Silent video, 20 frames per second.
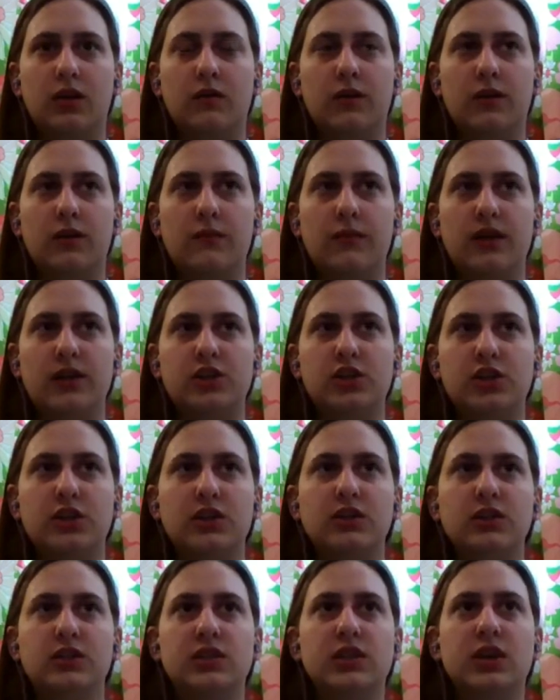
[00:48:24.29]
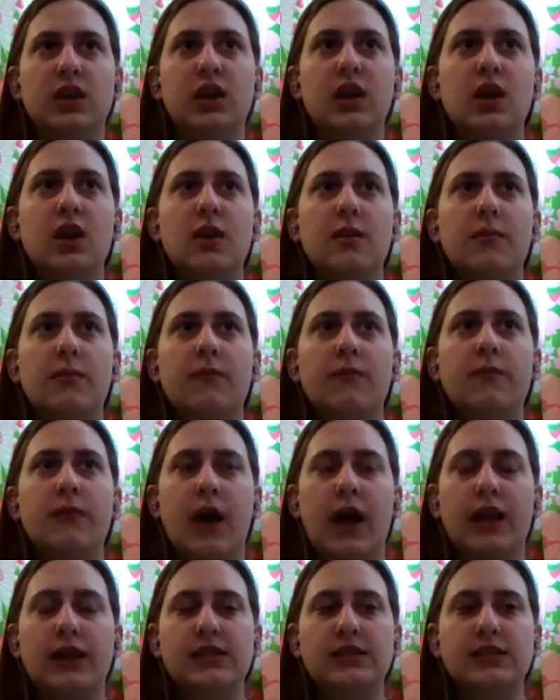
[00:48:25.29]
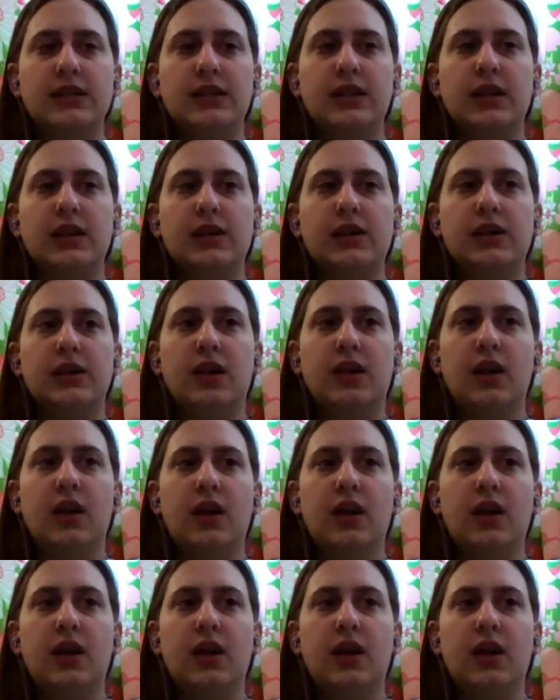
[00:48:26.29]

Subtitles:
He mentioned finding